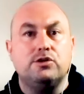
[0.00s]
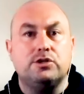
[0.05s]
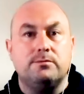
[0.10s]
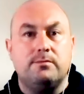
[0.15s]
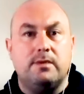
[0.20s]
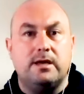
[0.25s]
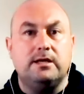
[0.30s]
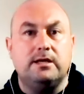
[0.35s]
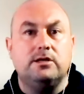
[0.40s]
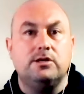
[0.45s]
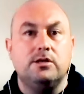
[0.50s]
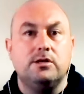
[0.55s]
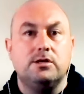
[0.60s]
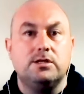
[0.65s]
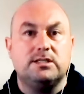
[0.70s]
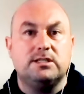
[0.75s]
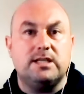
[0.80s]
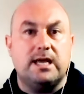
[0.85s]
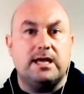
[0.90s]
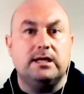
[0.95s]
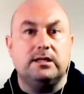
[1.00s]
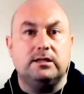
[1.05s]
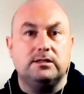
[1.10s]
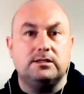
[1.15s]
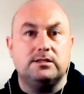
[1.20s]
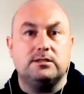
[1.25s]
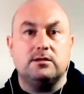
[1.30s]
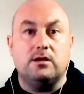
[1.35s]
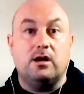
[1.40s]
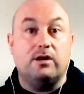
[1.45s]
to make
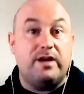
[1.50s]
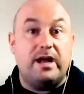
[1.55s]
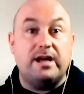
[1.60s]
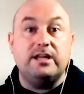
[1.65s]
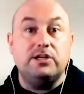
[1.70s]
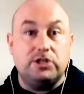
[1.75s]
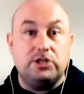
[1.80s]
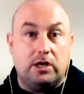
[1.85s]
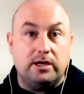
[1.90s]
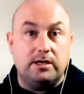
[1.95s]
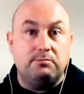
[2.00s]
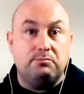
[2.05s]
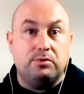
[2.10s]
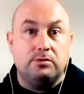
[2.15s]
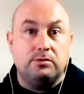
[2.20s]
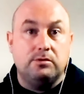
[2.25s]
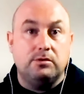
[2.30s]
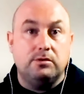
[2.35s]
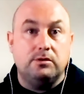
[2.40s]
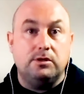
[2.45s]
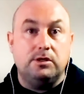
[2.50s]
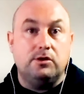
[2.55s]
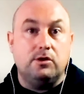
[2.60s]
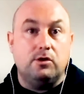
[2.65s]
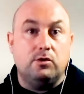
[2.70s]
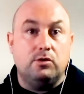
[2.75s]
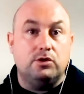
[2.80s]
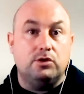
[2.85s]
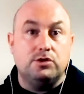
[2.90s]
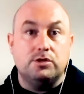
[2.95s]
sales of any type,
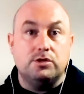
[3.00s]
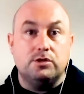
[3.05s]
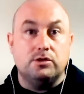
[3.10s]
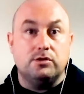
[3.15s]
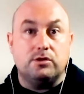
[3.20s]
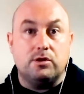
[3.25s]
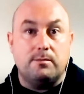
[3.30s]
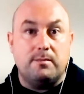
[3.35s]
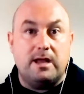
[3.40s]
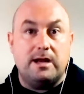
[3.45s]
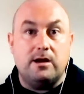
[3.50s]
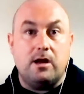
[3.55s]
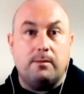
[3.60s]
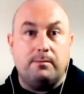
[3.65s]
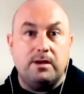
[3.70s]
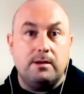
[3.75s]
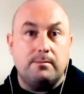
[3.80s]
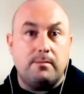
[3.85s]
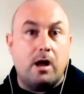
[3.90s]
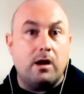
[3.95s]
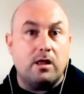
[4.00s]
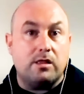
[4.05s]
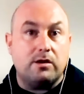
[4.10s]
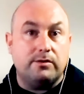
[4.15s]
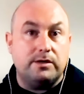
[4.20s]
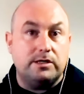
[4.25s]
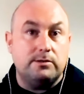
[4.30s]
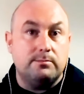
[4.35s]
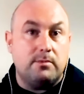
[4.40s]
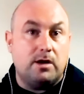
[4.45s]
that there may not be a
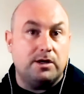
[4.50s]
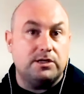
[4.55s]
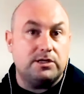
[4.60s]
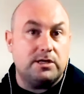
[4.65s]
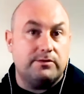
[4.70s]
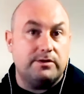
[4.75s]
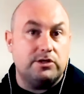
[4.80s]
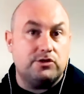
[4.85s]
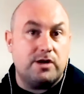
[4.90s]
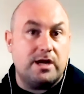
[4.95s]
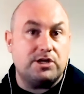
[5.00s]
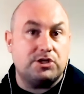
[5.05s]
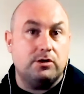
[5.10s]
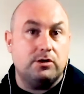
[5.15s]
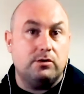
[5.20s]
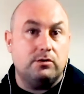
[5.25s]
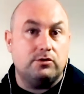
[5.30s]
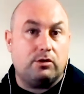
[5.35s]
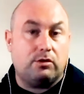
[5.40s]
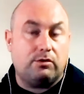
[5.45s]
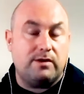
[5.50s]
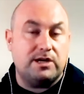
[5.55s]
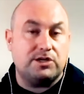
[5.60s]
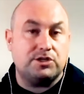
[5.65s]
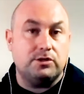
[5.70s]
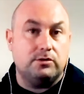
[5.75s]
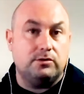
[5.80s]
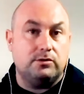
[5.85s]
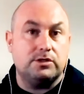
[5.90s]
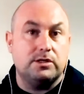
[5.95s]
monetary
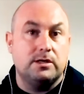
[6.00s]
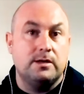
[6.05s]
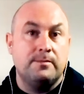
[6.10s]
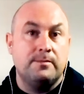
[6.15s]
threshold